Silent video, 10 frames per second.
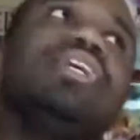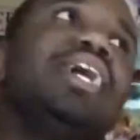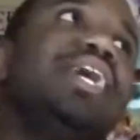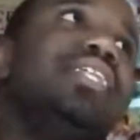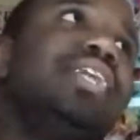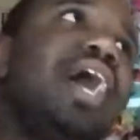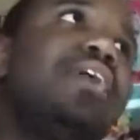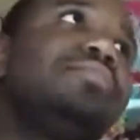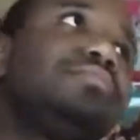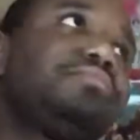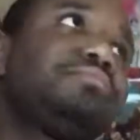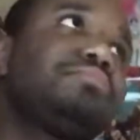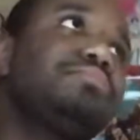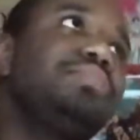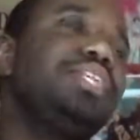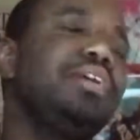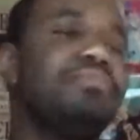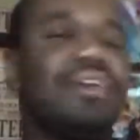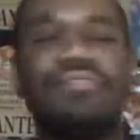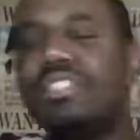And now,
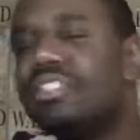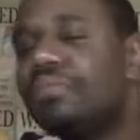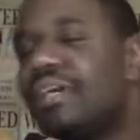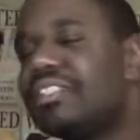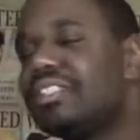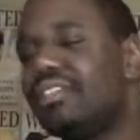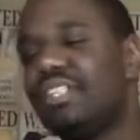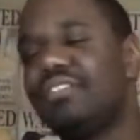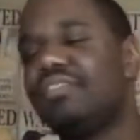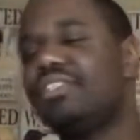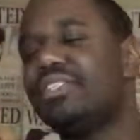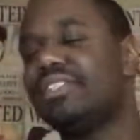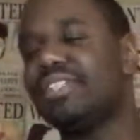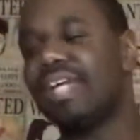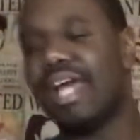my first impression of this review